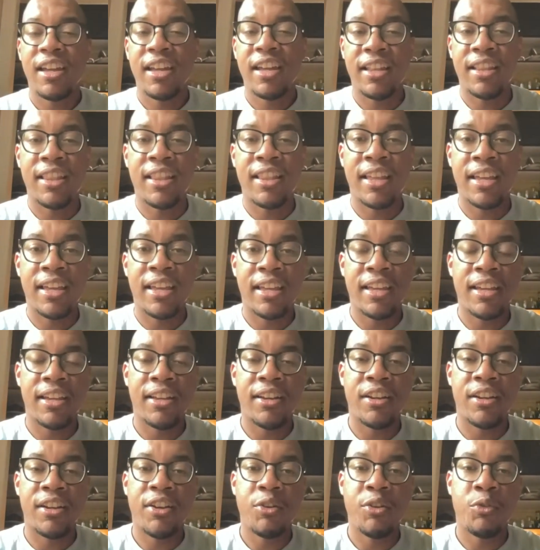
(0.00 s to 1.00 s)
And
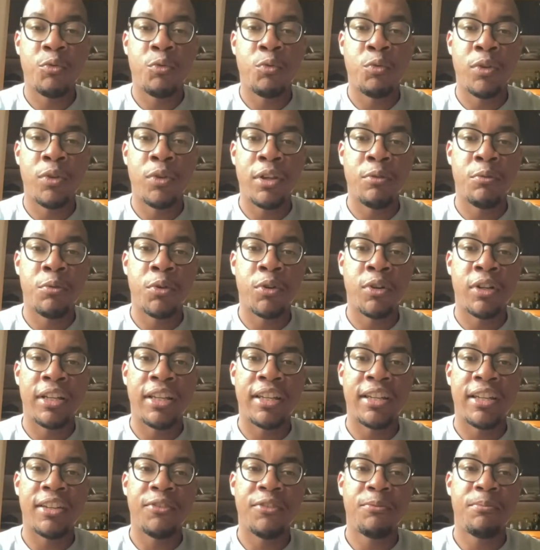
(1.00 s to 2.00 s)
then we will
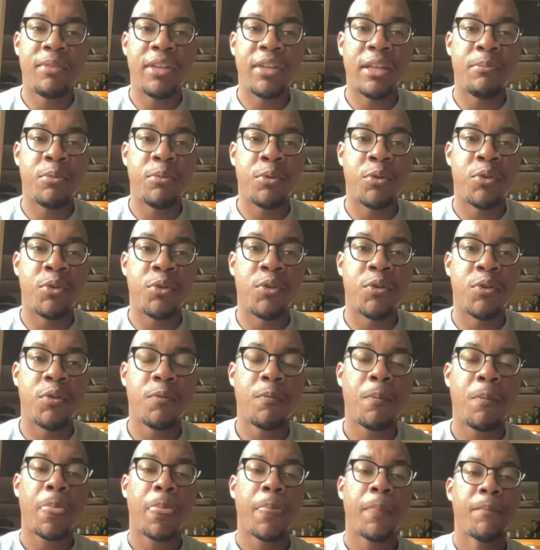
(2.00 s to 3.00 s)
give
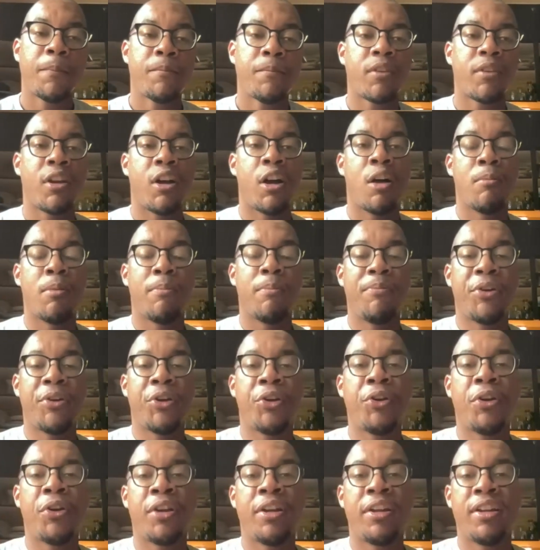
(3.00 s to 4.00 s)
people a
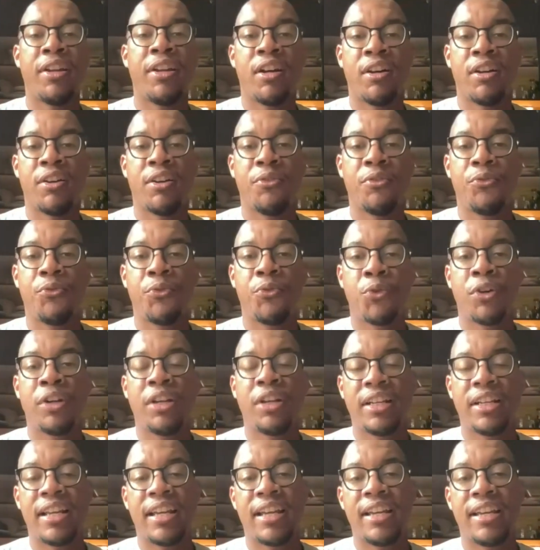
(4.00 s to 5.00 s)
period of
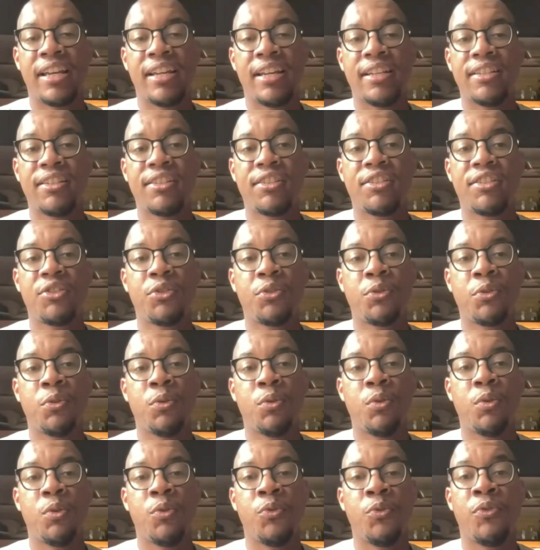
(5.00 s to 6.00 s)
40 days
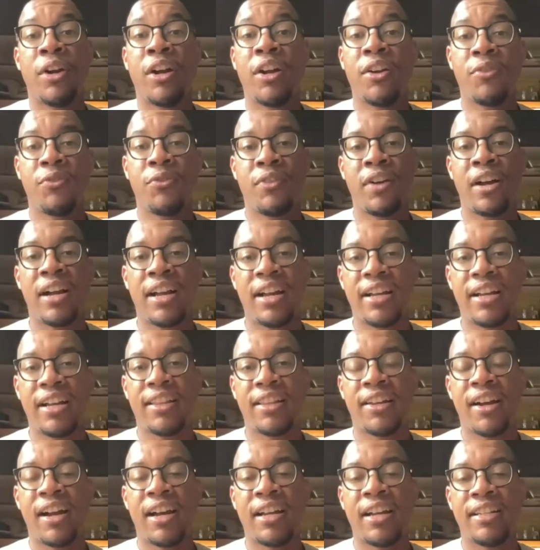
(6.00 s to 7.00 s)
to verify
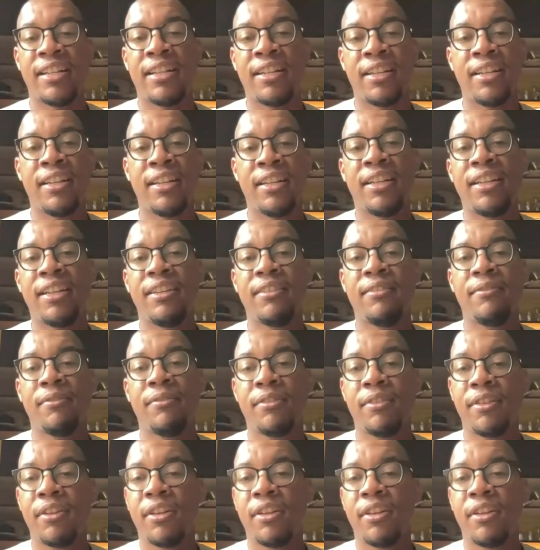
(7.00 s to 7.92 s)
their identity